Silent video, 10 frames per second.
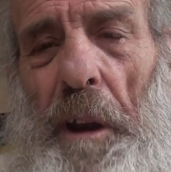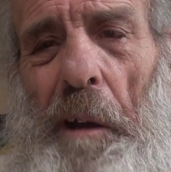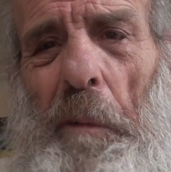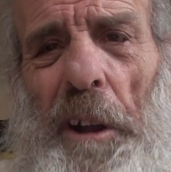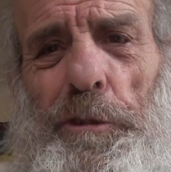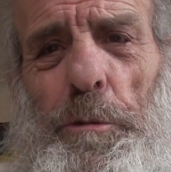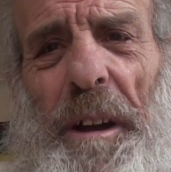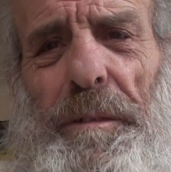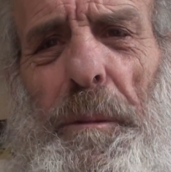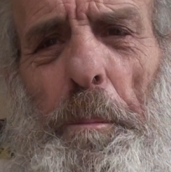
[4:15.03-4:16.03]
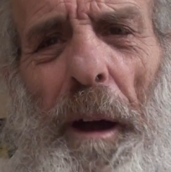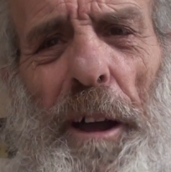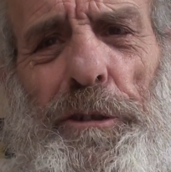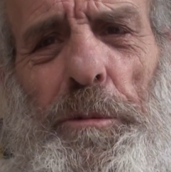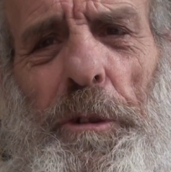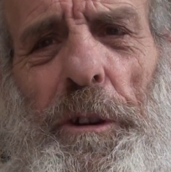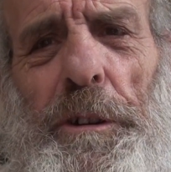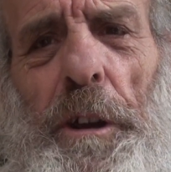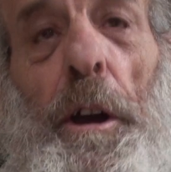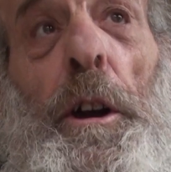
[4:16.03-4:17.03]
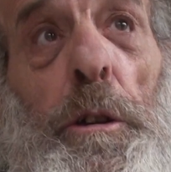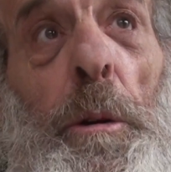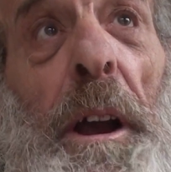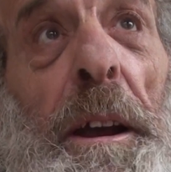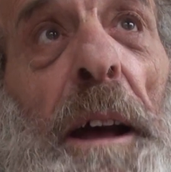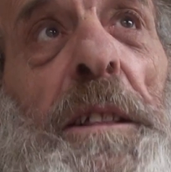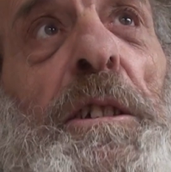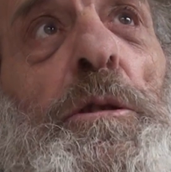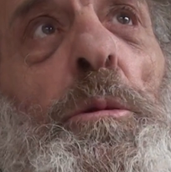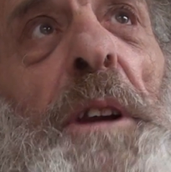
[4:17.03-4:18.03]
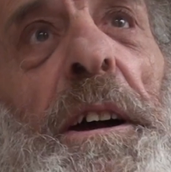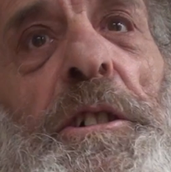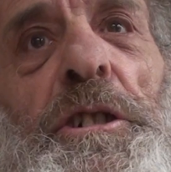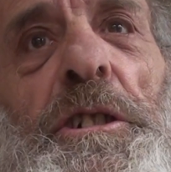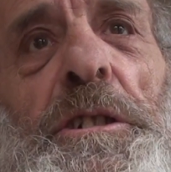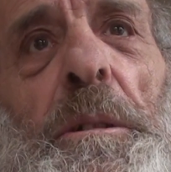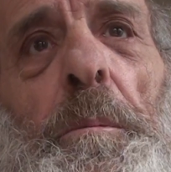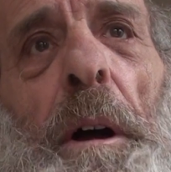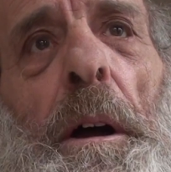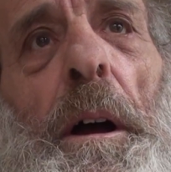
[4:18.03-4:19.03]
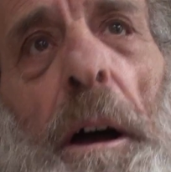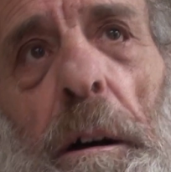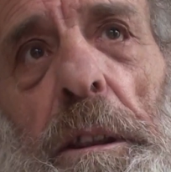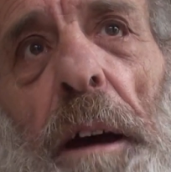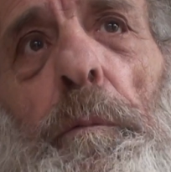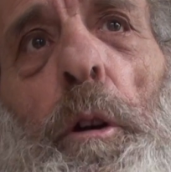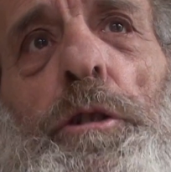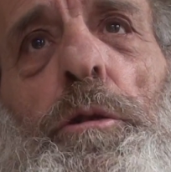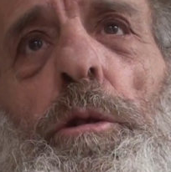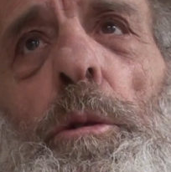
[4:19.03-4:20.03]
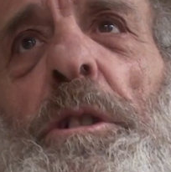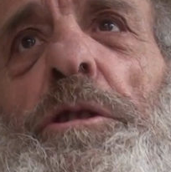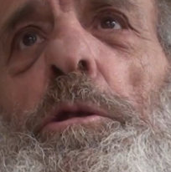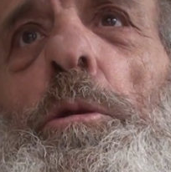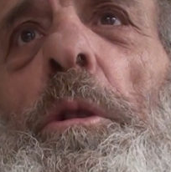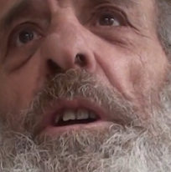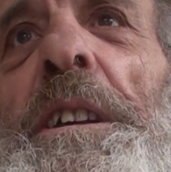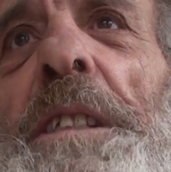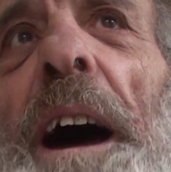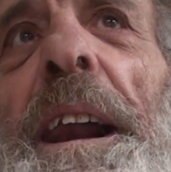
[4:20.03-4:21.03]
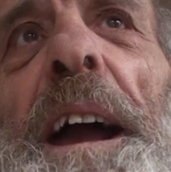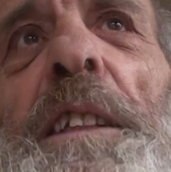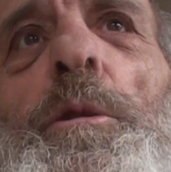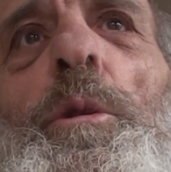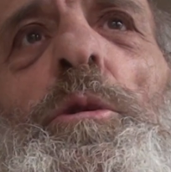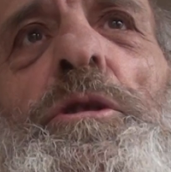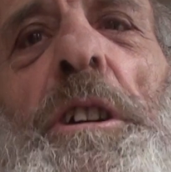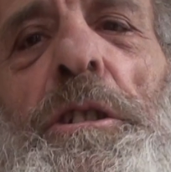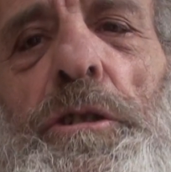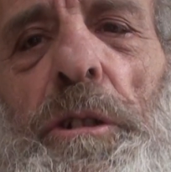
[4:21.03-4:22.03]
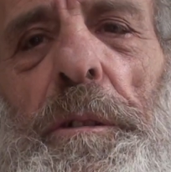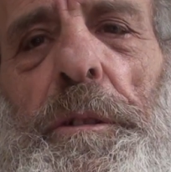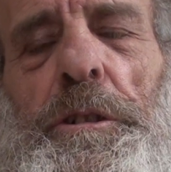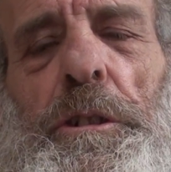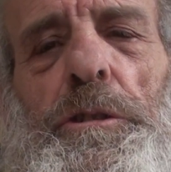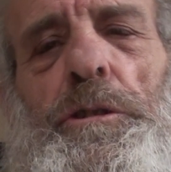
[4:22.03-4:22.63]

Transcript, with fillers: Now once you have the password you can get into their system and then what you do is you redirect goods and services.